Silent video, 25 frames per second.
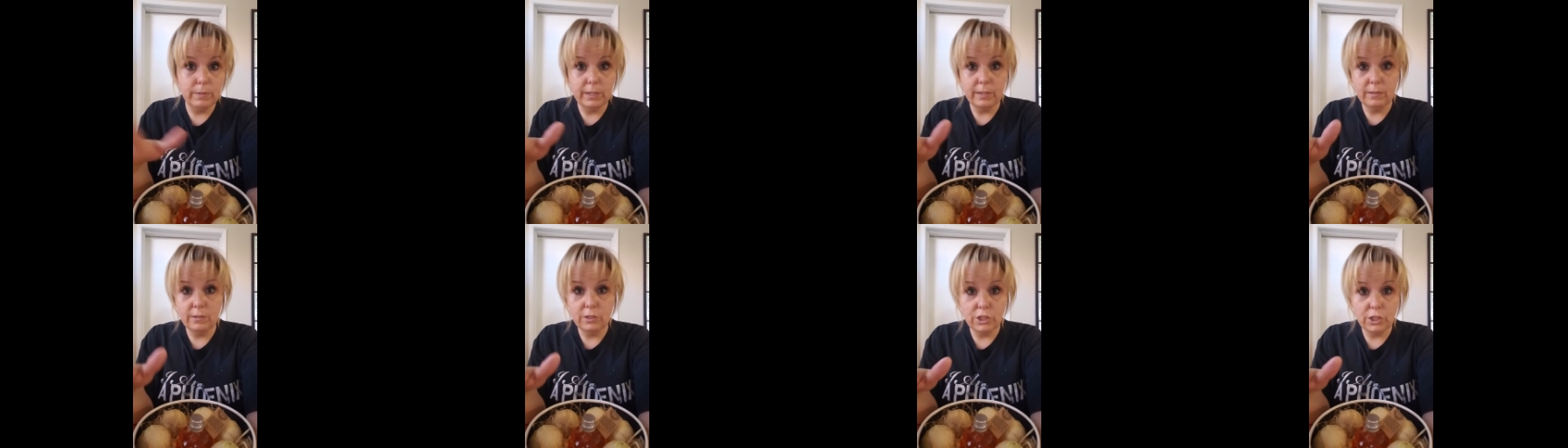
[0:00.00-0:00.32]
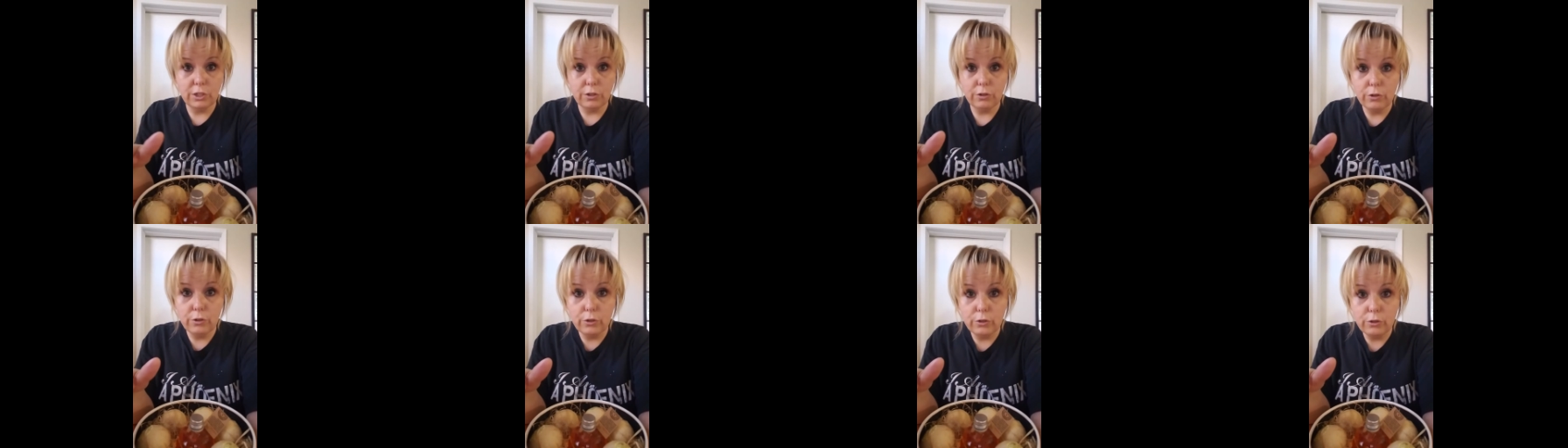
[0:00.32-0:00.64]
it's
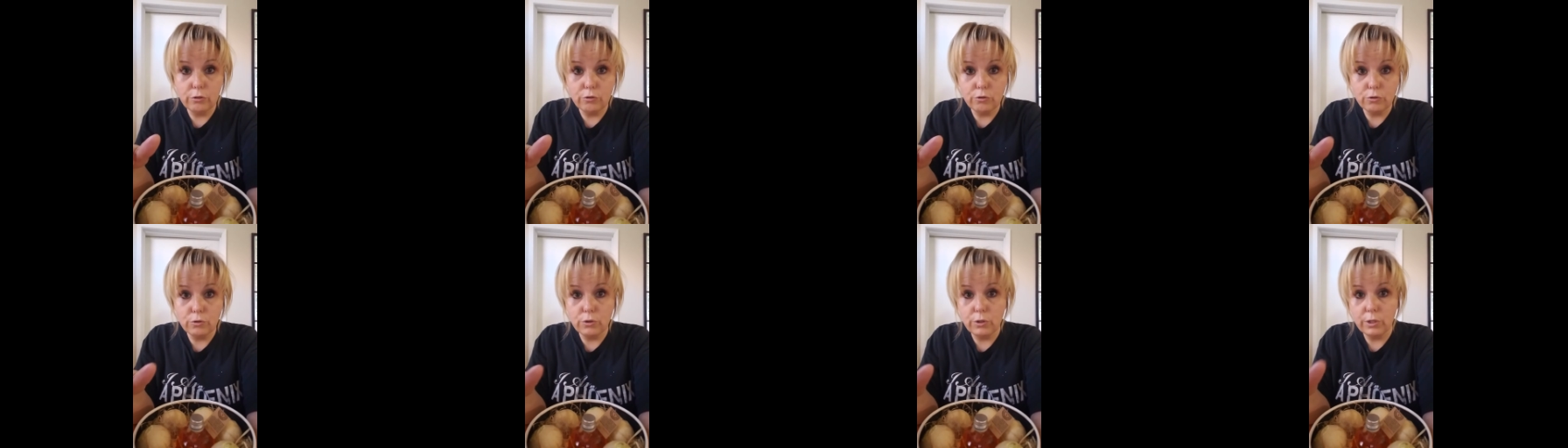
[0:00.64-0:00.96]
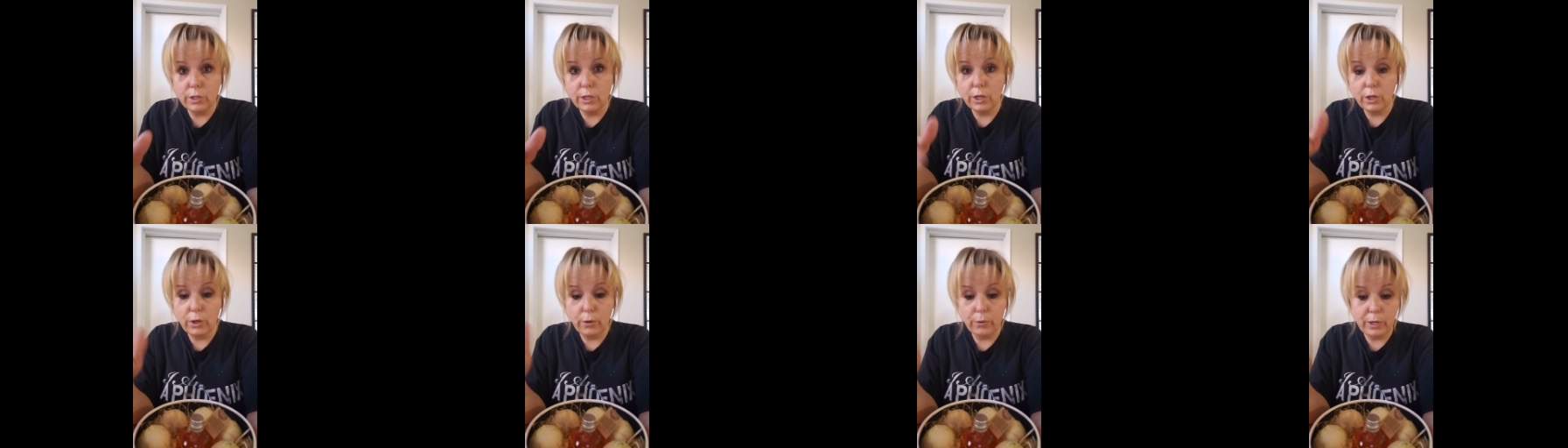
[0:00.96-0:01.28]
gender neutral,
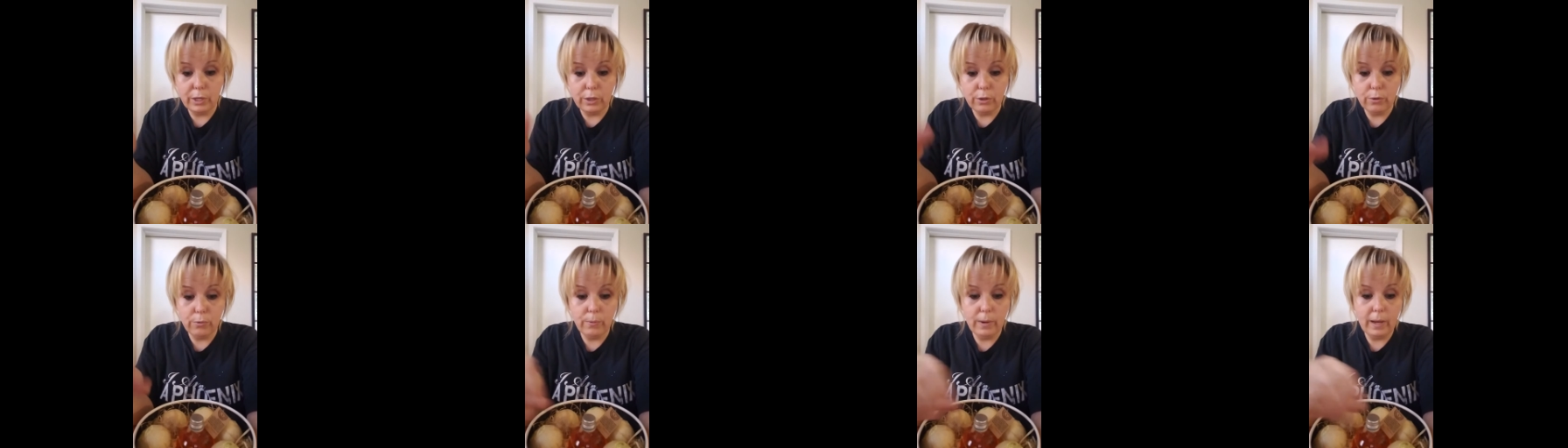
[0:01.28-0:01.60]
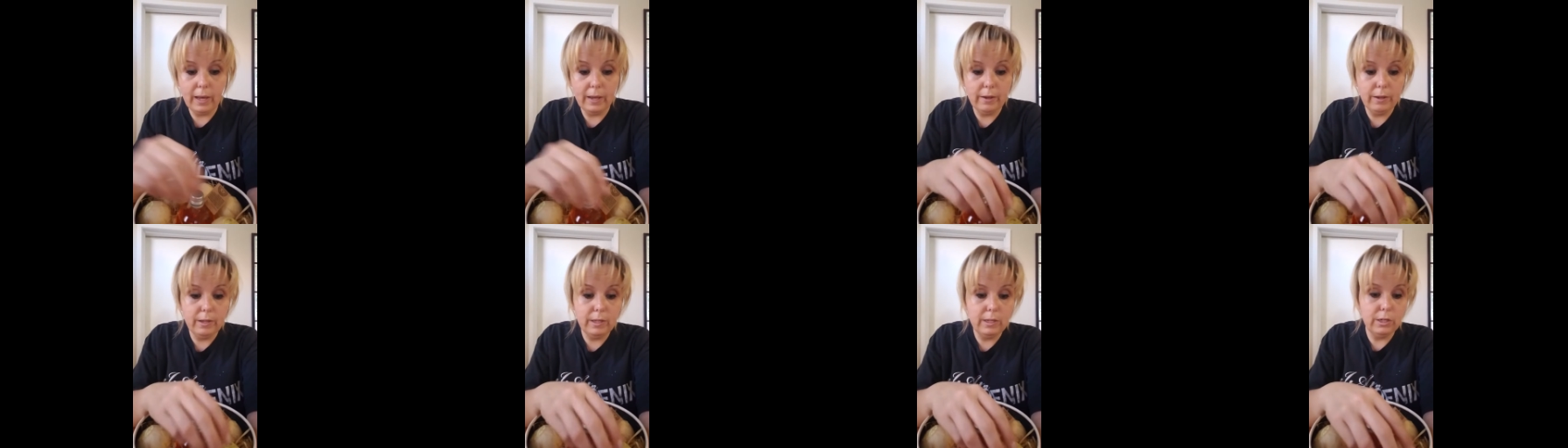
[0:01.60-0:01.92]
it can go either
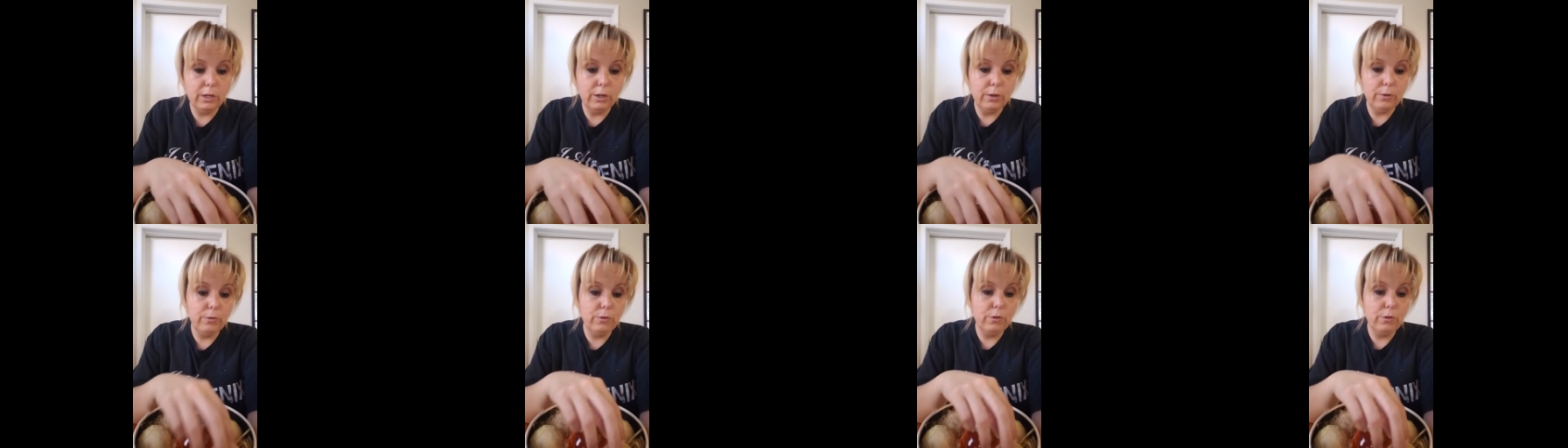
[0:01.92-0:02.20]
way, you know,